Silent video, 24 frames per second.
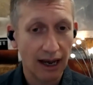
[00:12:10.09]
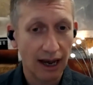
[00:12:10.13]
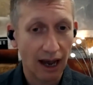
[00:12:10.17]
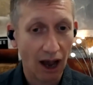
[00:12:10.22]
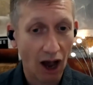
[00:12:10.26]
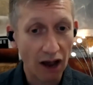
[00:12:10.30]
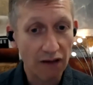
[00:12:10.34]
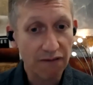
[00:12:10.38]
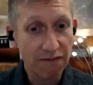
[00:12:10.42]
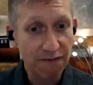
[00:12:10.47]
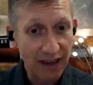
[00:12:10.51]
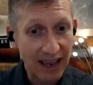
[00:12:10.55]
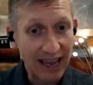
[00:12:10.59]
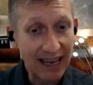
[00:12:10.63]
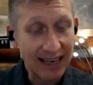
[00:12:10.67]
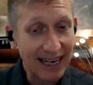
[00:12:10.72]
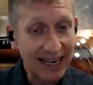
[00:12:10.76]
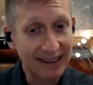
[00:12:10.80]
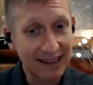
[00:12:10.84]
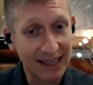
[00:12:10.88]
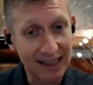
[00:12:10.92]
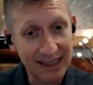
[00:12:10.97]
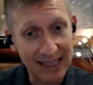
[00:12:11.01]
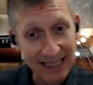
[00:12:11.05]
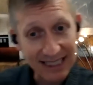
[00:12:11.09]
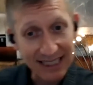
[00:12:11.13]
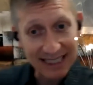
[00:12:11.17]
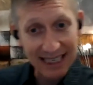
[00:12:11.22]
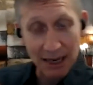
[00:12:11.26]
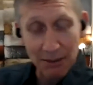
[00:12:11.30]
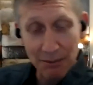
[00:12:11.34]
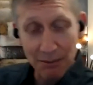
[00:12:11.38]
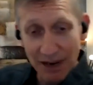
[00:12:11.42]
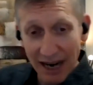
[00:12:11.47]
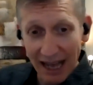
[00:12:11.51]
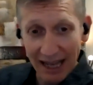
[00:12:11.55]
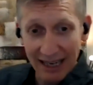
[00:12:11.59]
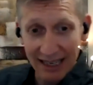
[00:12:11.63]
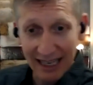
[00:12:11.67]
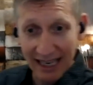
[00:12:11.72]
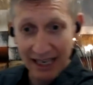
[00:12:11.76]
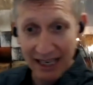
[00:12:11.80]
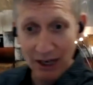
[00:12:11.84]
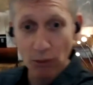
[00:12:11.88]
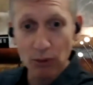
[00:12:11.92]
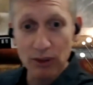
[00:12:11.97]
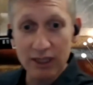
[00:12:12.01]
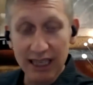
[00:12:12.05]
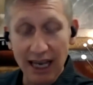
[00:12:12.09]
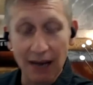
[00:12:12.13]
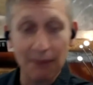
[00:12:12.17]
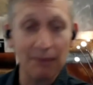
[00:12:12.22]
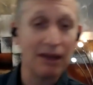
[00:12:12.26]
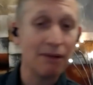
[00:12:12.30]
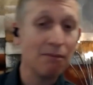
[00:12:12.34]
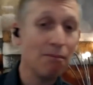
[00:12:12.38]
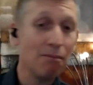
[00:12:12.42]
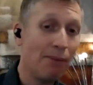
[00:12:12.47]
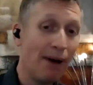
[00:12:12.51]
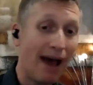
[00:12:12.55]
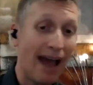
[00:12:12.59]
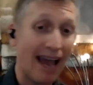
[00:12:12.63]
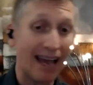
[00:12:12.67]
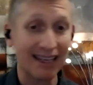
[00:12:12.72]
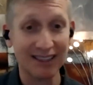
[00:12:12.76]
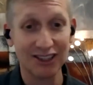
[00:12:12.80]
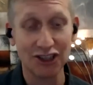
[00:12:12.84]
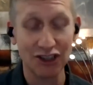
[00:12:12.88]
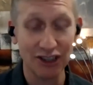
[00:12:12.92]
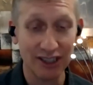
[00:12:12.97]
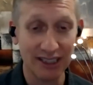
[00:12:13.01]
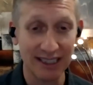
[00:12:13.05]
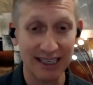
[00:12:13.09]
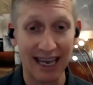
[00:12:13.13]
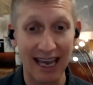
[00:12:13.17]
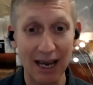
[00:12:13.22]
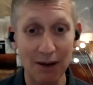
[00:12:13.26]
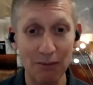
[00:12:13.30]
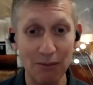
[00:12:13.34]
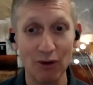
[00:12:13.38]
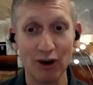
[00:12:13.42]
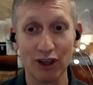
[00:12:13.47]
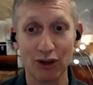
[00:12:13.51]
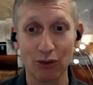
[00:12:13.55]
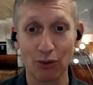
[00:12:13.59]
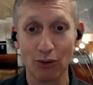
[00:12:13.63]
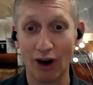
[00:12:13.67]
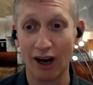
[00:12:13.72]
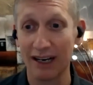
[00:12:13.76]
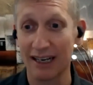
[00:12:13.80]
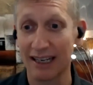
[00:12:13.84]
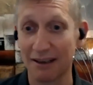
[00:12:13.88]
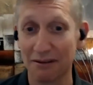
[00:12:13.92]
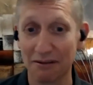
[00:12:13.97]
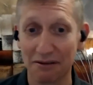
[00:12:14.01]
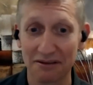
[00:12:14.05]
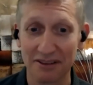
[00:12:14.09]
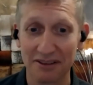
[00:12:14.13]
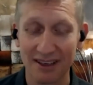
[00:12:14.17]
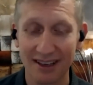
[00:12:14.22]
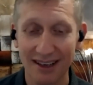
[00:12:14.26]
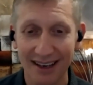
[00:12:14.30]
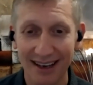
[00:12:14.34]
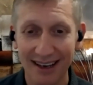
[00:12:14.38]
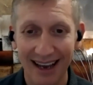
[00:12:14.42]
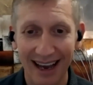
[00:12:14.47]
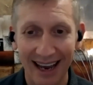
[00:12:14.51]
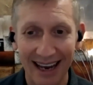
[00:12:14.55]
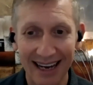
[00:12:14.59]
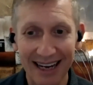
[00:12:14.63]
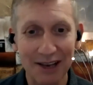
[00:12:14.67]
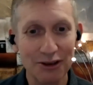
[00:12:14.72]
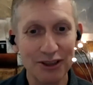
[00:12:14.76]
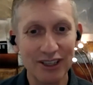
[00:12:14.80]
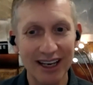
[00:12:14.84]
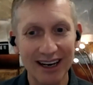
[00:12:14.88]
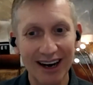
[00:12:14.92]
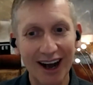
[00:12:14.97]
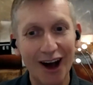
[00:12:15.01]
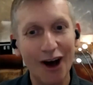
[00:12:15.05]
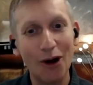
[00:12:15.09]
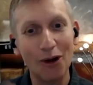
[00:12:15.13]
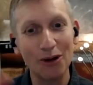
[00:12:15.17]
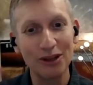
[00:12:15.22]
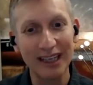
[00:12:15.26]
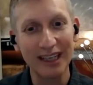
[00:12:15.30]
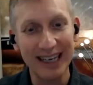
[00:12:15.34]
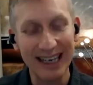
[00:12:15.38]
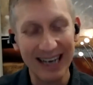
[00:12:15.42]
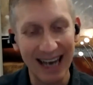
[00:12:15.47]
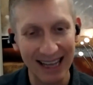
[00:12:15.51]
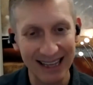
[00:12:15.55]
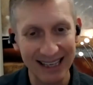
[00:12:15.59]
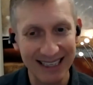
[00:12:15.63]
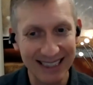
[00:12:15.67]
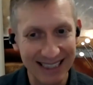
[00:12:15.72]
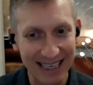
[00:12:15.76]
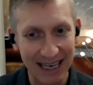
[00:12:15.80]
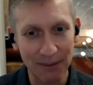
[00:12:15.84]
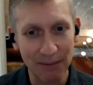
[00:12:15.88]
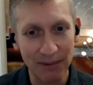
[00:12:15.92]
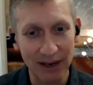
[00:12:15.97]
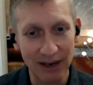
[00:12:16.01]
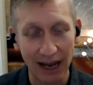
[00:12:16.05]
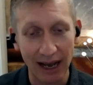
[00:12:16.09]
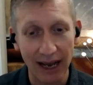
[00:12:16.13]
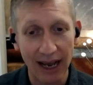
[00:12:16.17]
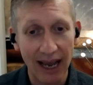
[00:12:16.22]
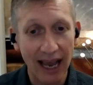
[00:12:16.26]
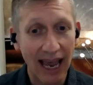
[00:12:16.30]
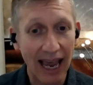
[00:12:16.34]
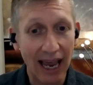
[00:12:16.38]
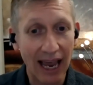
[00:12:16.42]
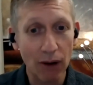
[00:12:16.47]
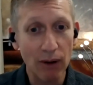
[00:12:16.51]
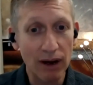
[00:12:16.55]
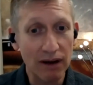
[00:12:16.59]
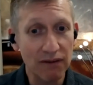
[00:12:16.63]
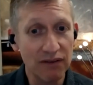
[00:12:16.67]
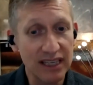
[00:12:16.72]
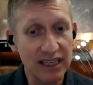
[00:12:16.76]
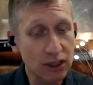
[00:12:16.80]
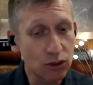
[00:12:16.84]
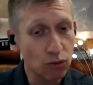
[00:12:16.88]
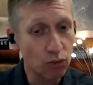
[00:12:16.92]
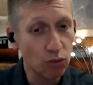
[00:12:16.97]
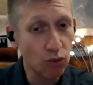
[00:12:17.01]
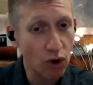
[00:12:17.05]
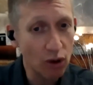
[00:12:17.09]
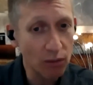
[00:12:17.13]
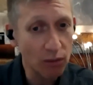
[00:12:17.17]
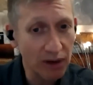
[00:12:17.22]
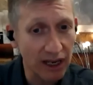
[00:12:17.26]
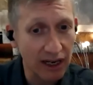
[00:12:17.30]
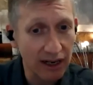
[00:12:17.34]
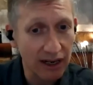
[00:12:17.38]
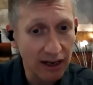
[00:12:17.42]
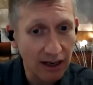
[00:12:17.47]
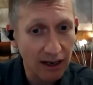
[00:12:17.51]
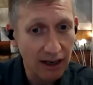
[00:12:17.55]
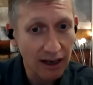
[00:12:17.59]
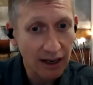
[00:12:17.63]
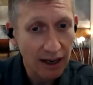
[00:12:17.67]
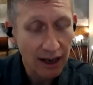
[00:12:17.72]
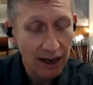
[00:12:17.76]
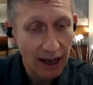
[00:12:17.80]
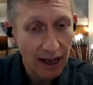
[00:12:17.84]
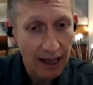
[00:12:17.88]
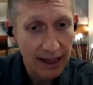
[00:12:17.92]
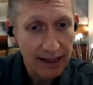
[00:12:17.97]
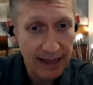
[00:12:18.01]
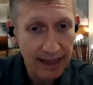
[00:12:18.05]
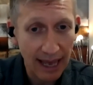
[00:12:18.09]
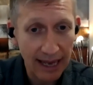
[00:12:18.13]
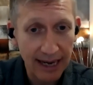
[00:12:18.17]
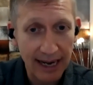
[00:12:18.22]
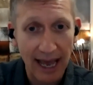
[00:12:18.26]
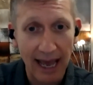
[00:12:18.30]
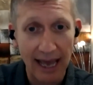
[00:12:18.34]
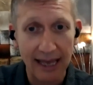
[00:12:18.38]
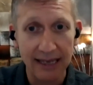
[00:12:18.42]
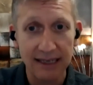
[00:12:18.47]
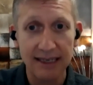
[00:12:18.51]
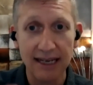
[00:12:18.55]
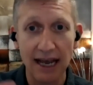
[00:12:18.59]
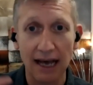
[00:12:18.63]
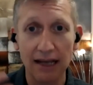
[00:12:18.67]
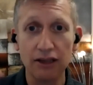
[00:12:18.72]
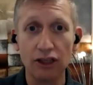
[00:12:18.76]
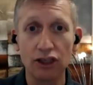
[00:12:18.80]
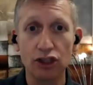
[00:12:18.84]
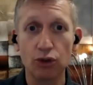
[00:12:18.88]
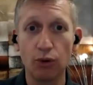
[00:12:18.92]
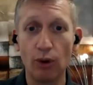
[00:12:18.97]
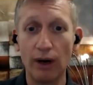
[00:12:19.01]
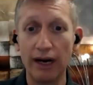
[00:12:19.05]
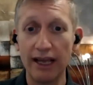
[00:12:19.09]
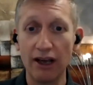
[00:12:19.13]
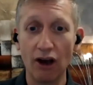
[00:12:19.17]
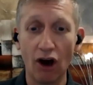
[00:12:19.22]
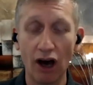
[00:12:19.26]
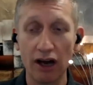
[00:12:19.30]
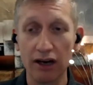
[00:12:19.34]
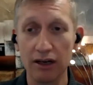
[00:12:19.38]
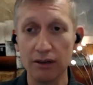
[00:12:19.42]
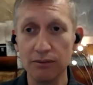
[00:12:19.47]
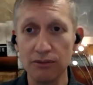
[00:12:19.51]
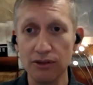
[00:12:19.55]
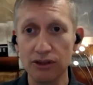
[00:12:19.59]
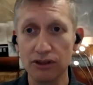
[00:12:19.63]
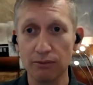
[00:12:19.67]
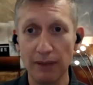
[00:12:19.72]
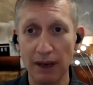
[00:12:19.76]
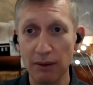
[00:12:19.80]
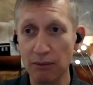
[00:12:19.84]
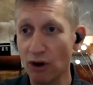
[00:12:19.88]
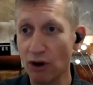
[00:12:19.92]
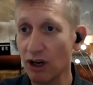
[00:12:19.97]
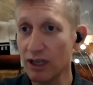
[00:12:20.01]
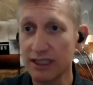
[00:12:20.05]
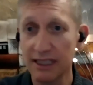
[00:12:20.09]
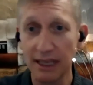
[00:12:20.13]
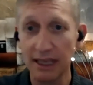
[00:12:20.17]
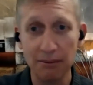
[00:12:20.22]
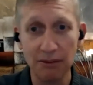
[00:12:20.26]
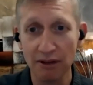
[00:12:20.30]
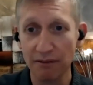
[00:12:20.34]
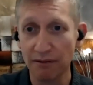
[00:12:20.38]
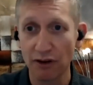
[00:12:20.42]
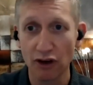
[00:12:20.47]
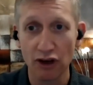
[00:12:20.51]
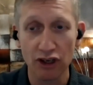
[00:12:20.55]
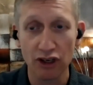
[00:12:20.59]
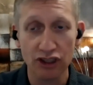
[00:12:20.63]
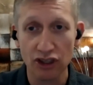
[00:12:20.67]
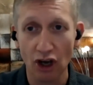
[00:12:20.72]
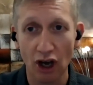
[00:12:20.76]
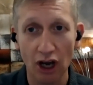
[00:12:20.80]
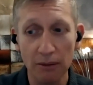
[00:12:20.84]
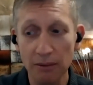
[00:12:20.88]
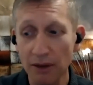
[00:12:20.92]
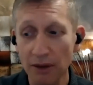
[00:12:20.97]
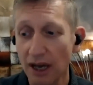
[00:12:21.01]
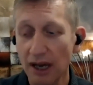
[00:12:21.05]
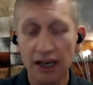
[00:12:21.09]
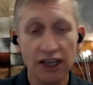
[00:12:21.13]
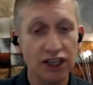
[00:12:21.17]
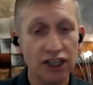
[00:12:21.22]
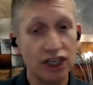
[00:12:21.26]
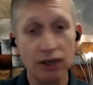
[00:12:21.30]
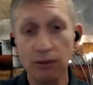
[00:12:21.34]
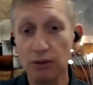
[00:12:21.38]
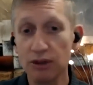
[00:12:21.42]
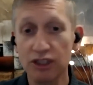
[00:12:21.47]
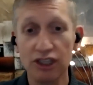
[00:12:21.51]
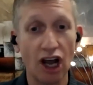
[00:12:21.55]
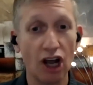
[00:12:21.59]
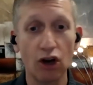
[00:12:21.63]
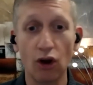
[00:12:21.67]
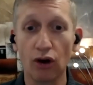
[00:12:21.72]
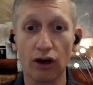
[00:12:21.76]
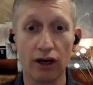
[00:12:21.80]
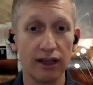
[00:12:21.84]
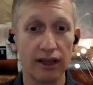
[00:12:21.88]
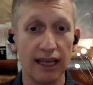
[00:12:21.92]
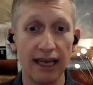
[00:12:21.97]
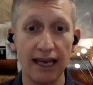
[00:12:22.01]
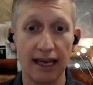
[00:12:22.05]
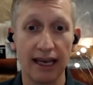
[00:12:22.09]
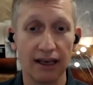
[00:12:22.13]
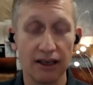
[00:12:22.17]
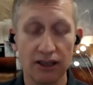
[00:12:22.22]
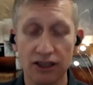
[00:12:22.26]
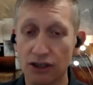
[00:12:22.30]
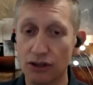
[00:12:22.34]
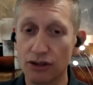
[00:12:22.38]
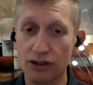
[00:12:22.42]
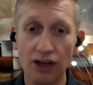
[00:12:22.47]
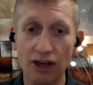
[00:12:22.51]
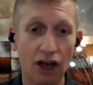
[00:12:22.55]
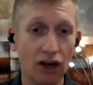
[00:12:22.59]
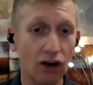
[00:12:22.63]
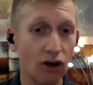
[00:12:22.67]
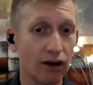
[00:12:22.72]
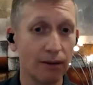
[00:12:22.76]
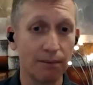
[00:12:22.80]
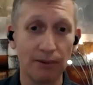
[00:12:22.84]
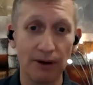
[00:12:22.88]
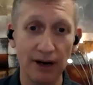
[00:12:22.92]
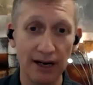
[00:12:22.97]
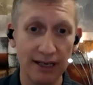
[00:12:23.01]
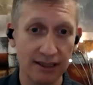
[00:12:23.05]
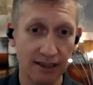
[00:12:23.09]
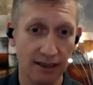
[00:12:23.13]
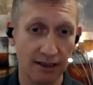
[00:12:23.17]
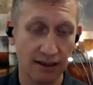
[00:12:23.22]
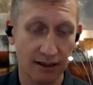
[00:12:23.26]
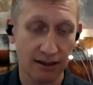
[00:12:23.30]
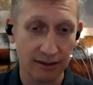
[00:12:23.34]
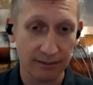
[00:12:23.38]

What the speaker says: I found out that the seminar leader was coming back to Tamworth where I lived, and he was going to hold another seminar. However, this woman that had done the 20 items, memorized them the first time, she was no longer there. She was no longer present.